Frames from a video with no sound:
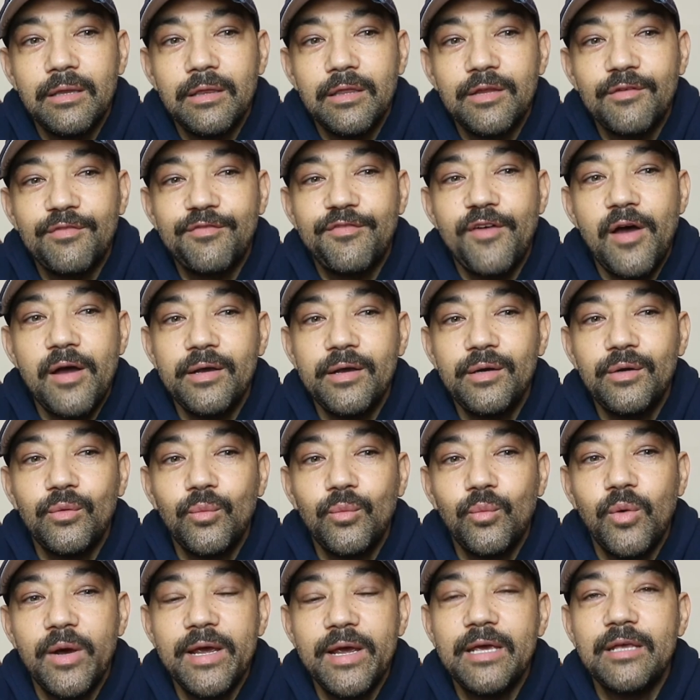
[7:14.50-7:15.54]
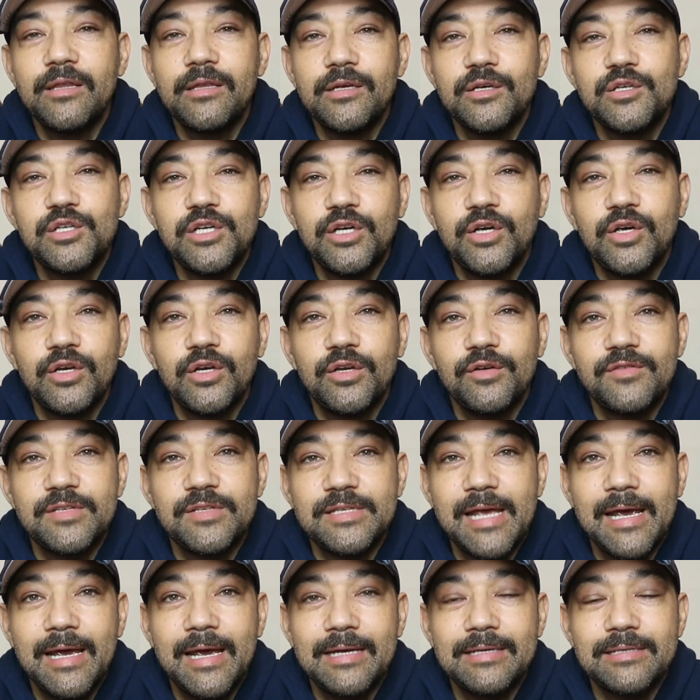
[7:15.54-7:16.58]
the final way that she could have
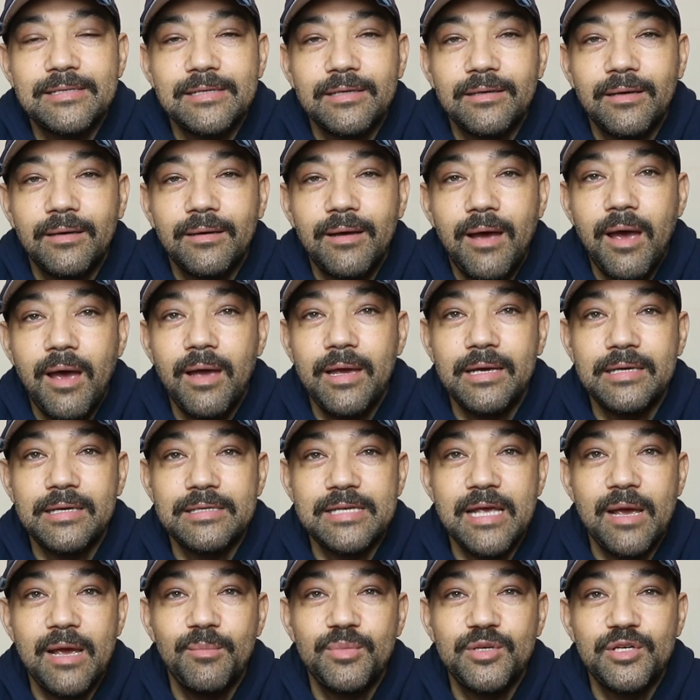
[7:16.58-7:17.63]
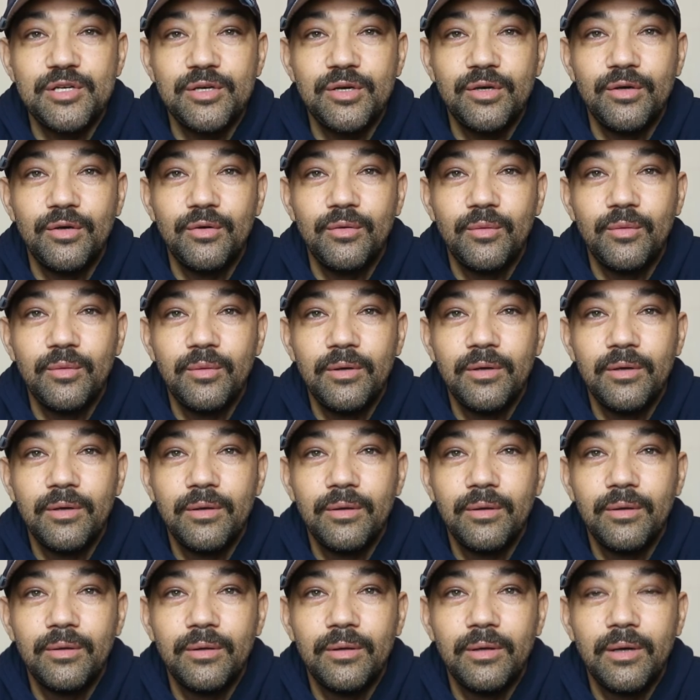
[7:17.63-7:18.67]
said, I accept you
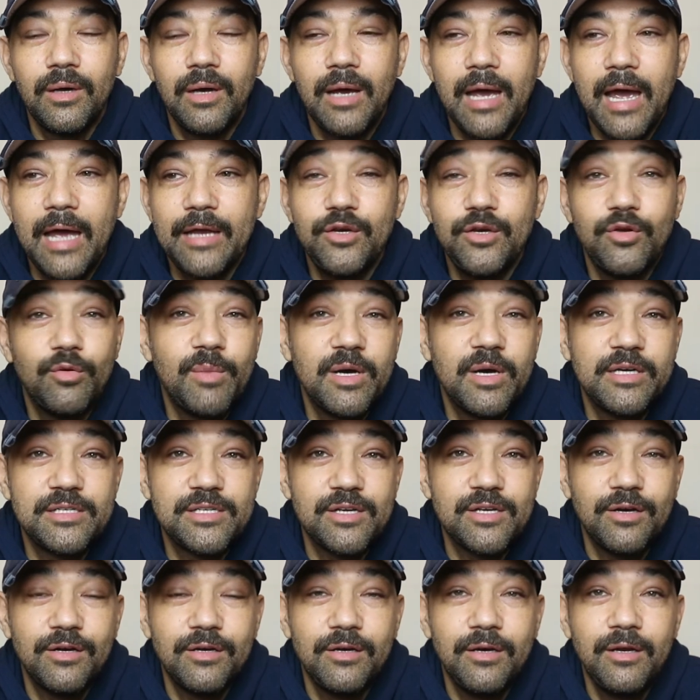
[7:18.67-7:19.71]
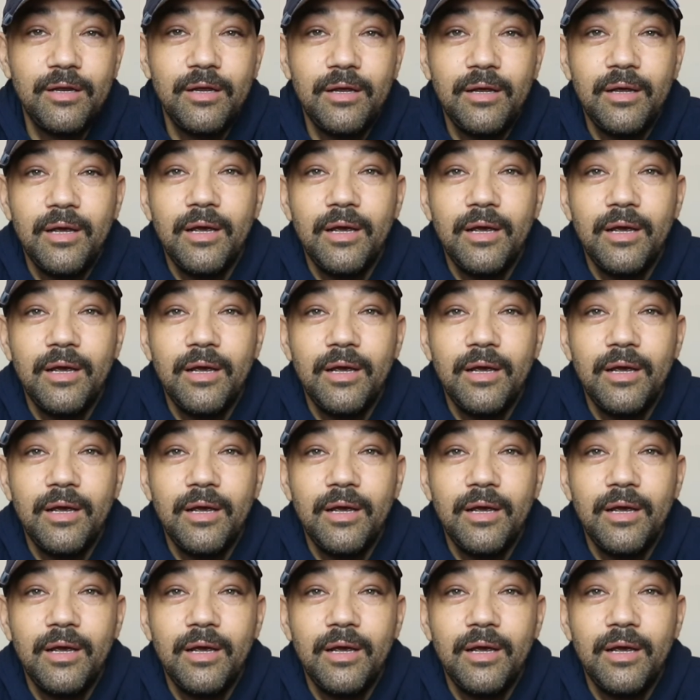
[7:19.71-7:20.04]
and you're my son.